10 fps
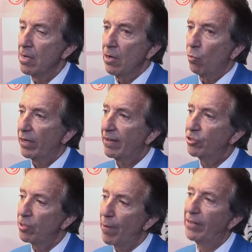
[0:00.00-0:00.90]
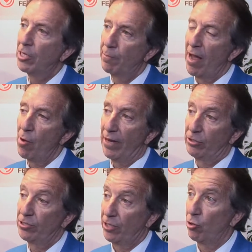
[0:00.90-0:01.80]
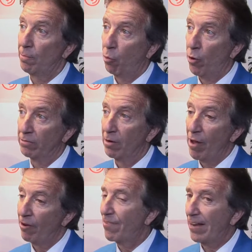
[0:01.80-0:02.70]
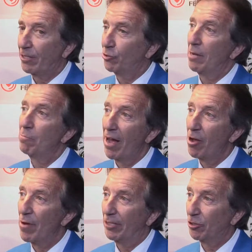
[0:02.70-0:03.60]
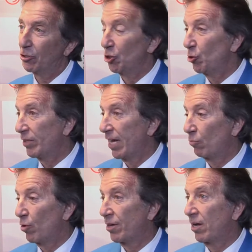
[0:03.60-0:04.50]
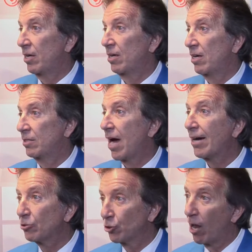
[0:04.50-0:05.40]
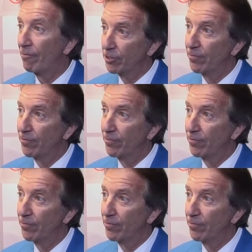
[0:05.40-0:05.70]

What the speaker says: Well, it gives you the basic biometrics that are important. Matter of fact, the same biometrics you would get with a doctor's office